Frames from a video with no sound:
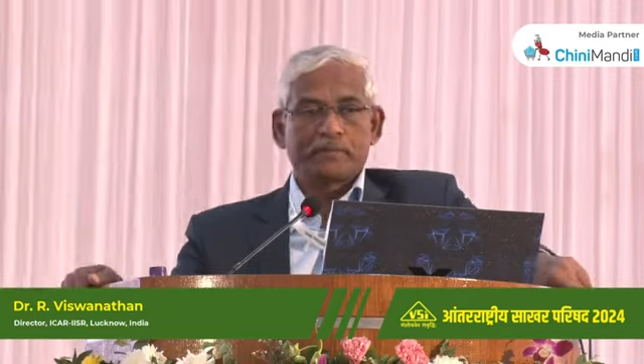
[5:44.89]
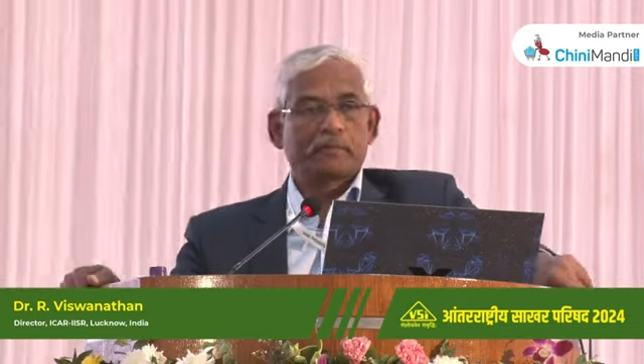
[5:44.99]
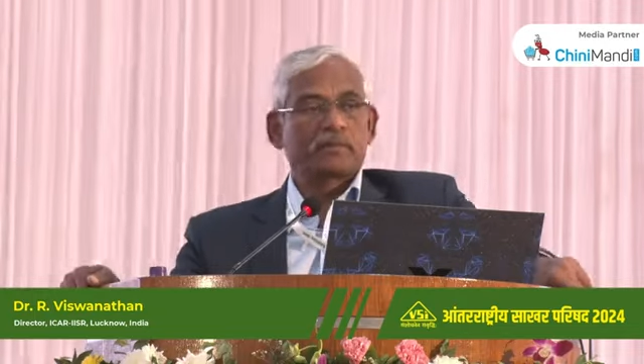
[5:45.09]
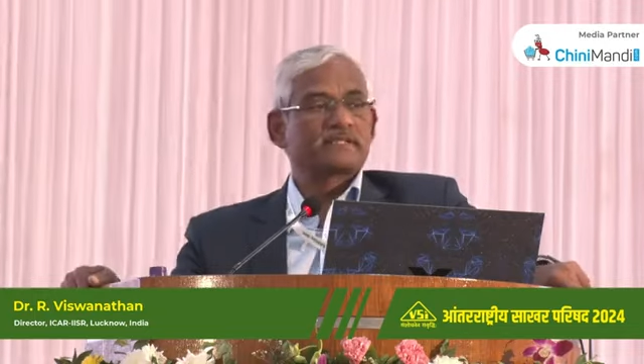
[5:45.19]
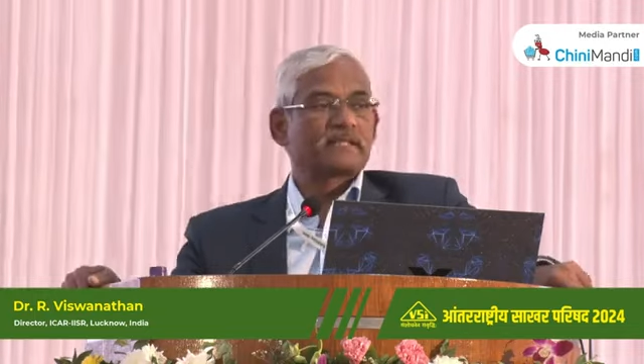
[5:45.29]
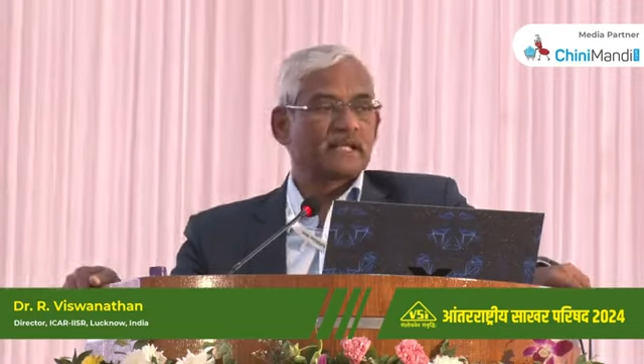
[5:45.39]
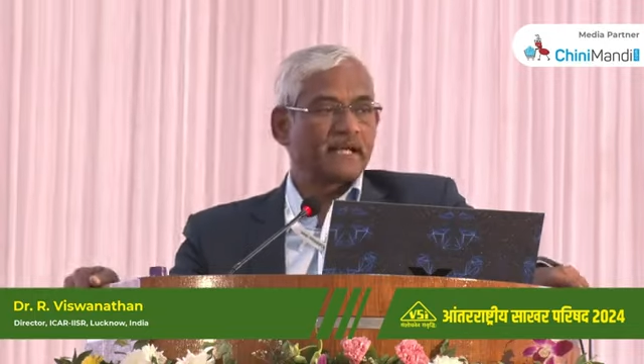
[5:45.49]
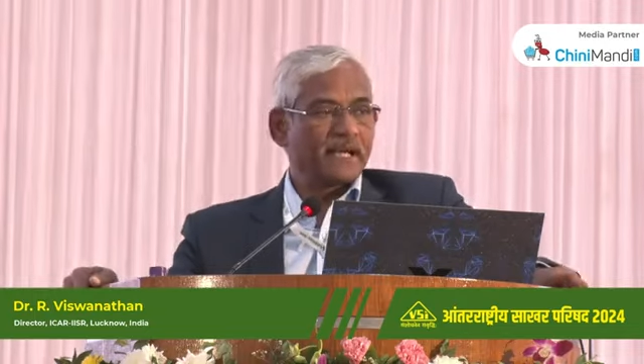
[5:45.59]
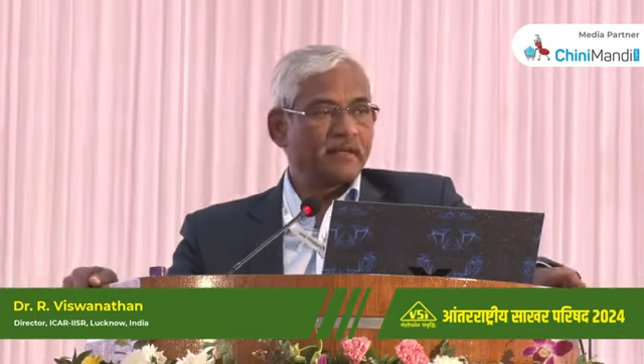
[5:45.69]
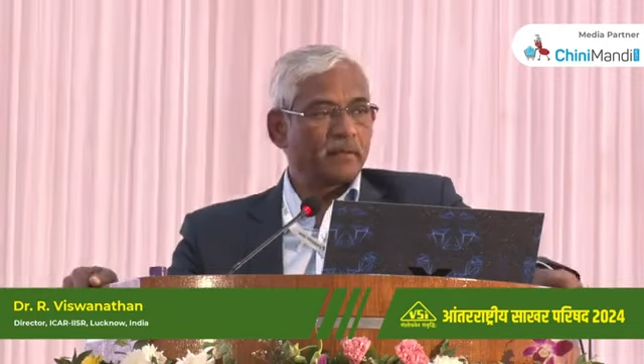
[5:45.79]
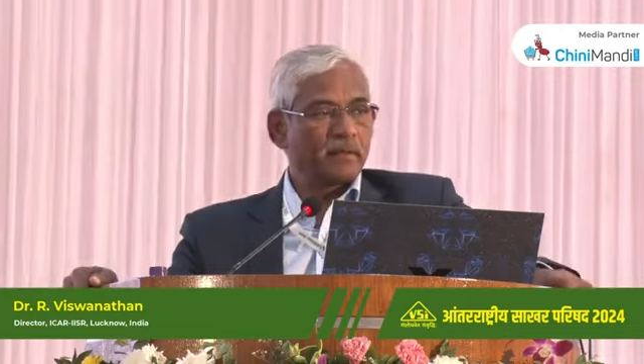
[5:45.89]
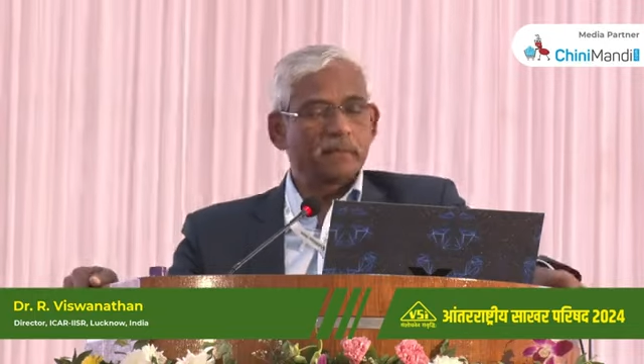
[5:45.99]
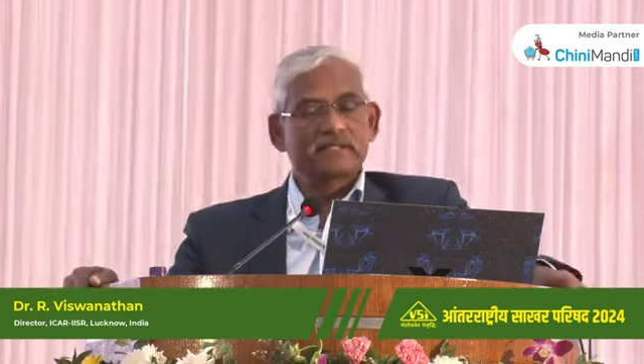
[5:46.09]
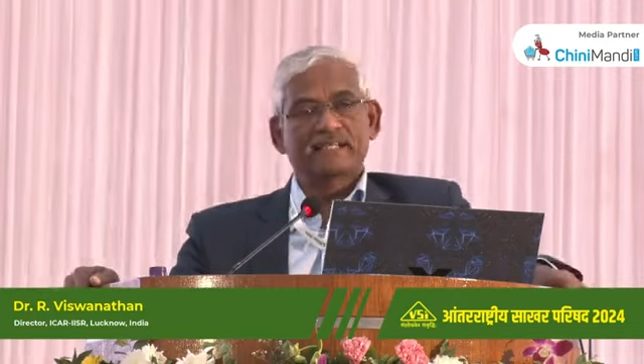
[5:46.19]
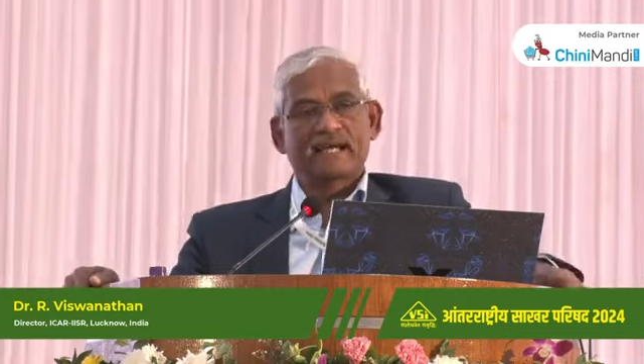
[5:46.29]
purpose or grain
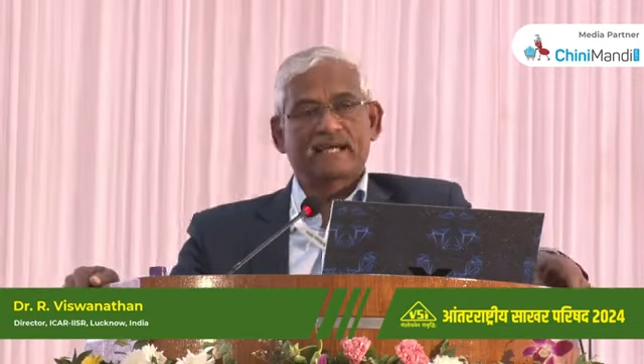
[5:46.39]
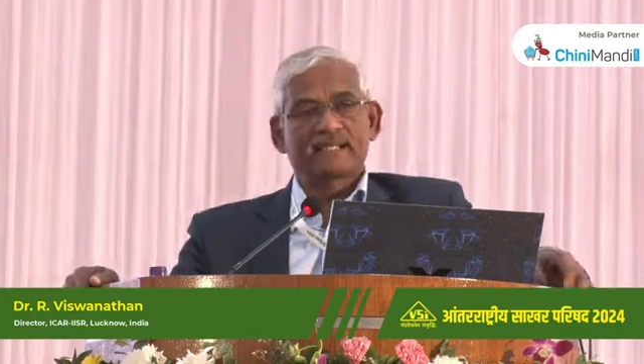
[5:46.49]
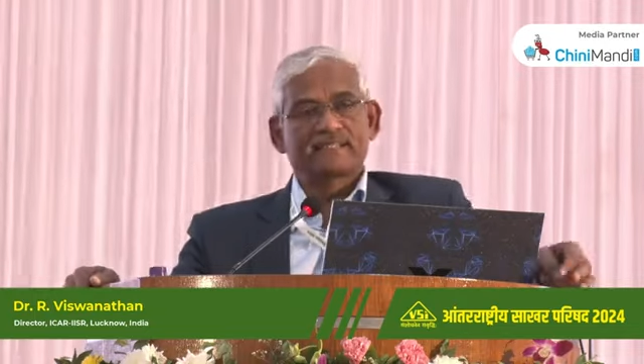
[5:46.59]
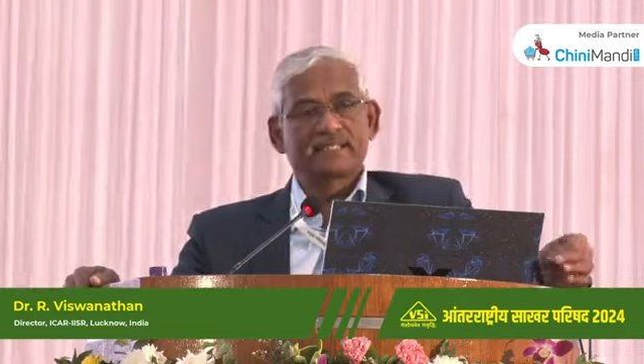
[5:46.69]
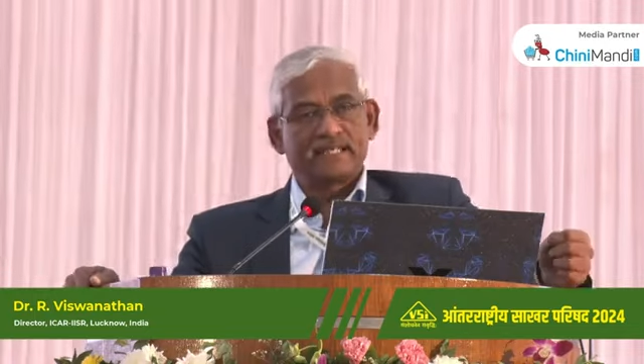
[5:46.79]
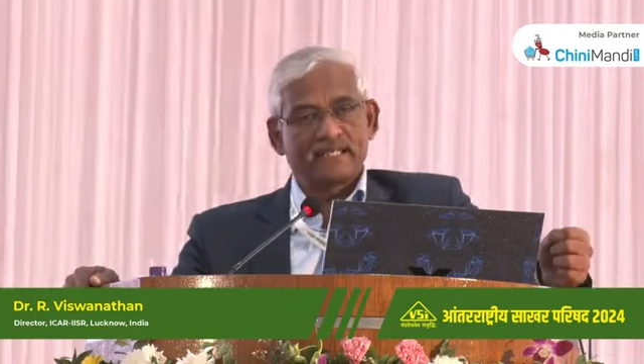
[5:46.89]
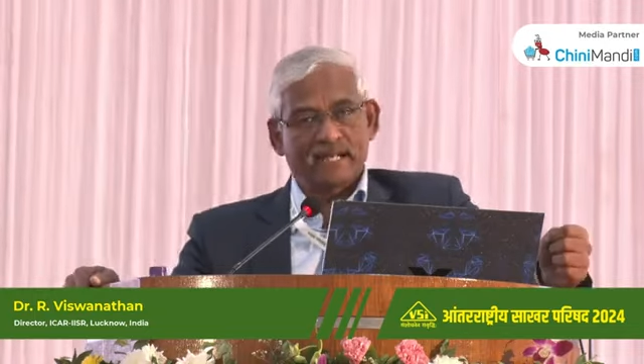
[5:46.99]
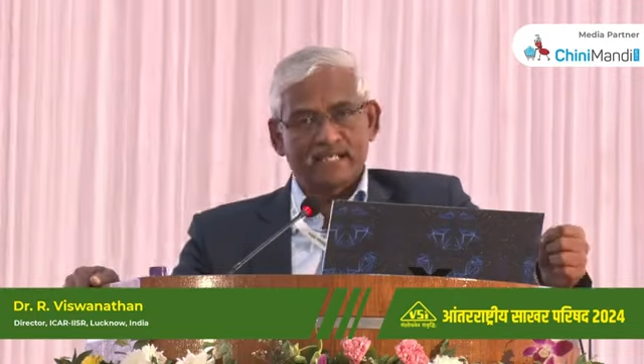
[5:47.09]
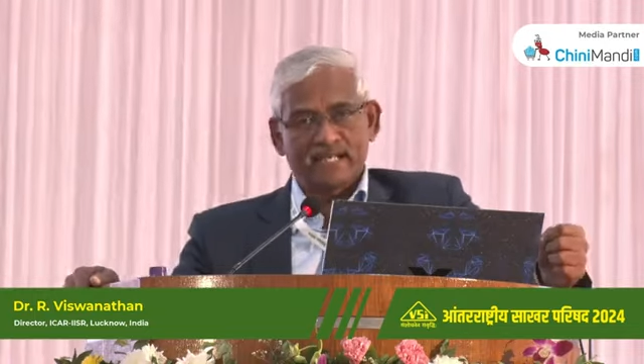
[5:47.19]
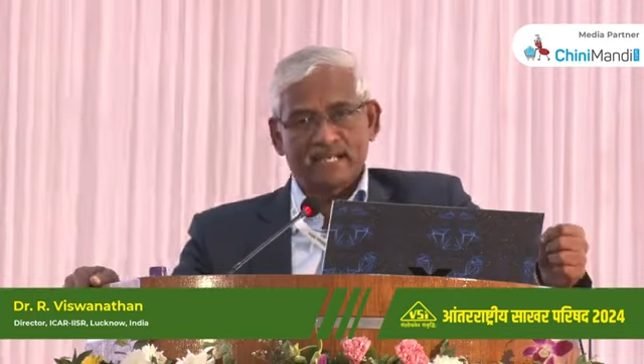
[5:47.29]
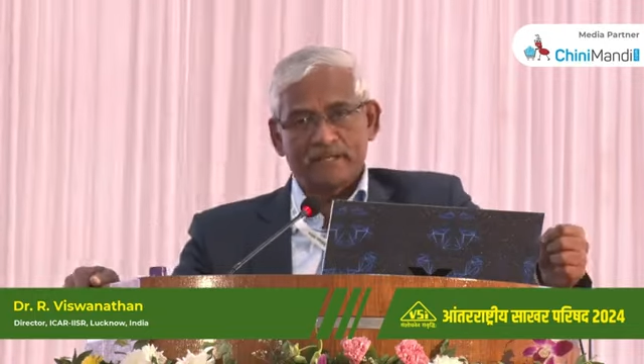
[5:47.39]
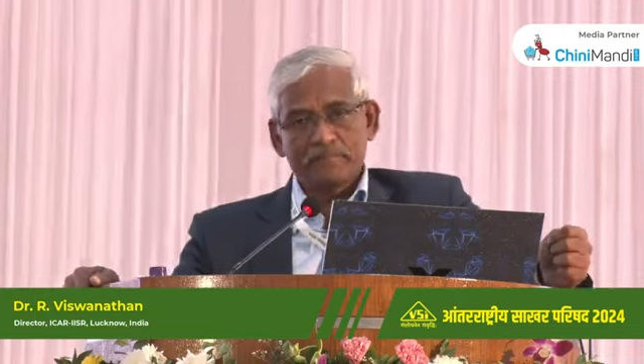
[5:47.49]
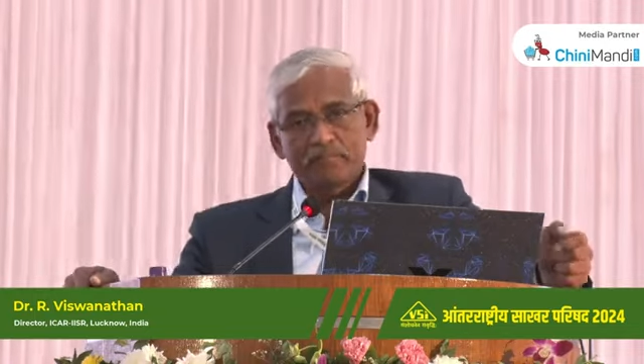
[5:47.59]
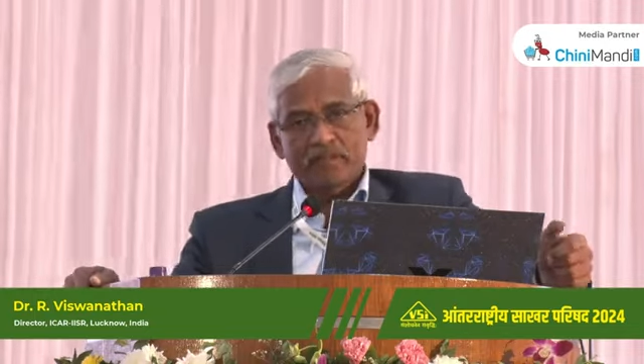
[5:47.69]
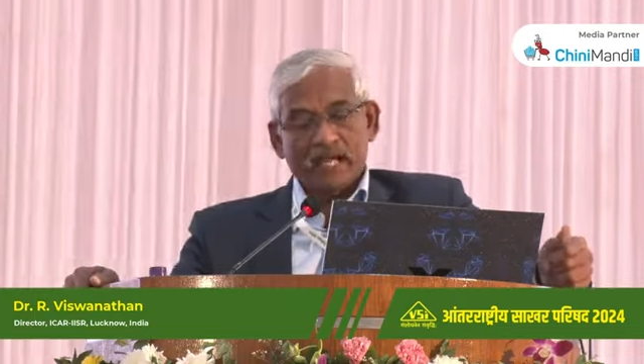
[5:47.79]
purpose across the country,